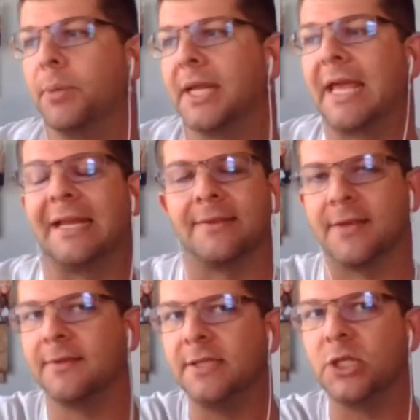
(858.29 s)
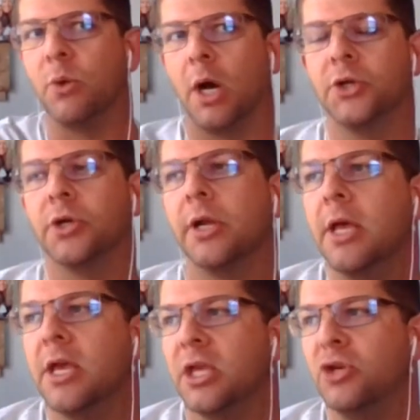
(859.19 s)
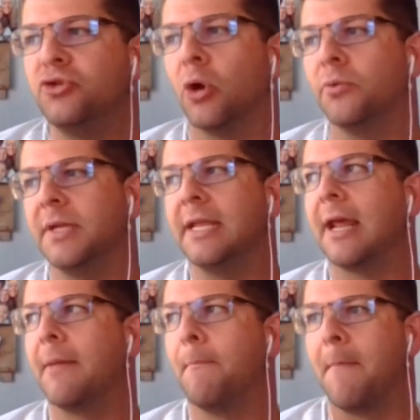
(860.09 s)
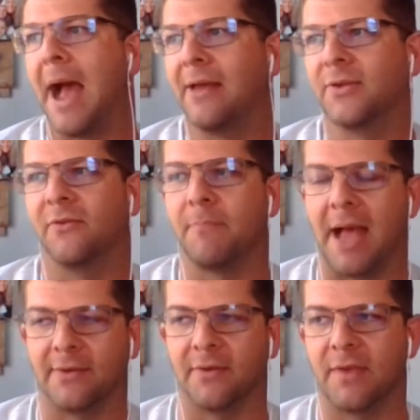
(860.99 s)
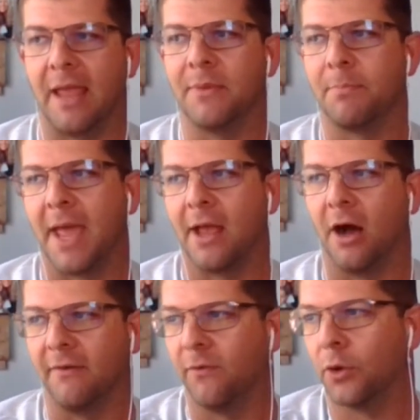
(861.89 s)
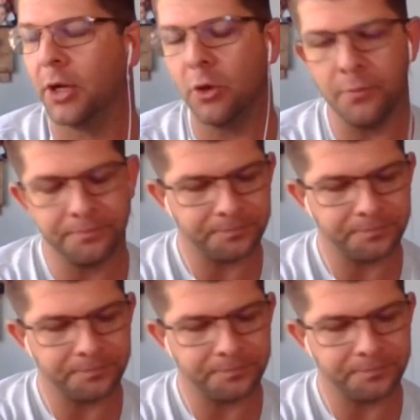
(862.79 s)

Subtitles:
But again, at 6,200, you don't need a massive, massive game to pay off for you.